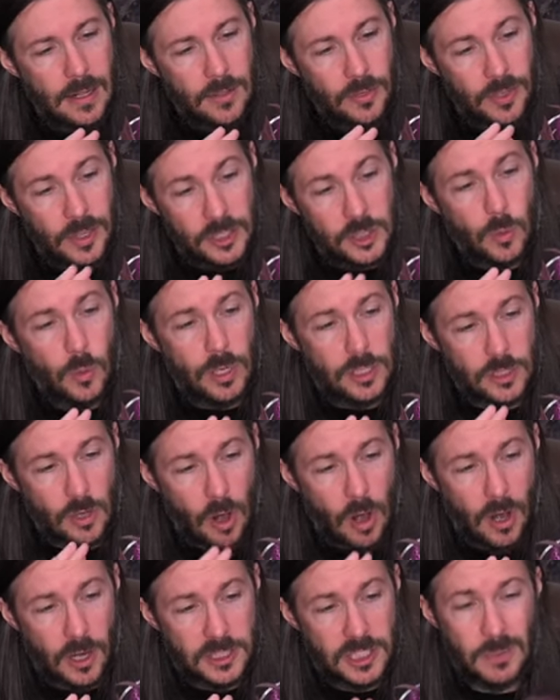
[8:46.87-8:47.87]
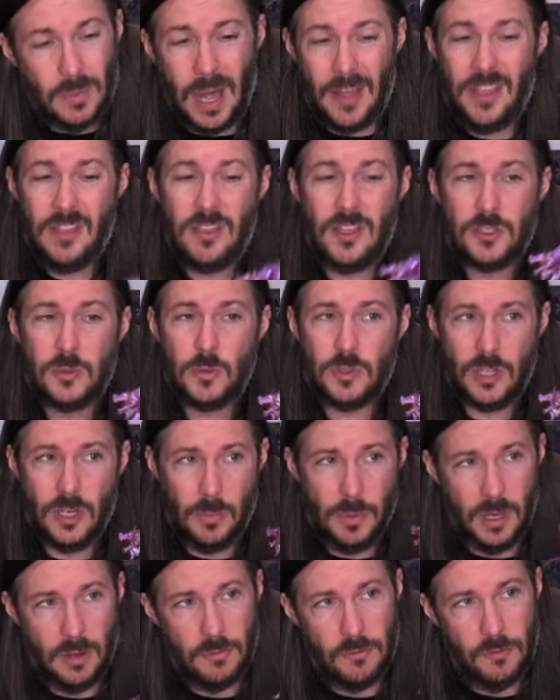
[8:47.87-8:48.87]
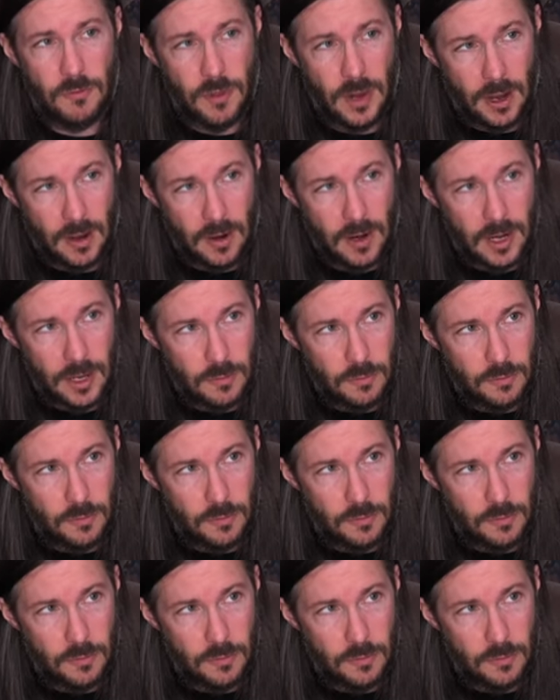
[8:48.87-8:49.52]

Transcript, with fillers: This one is awesome. I think this one's going to be a very,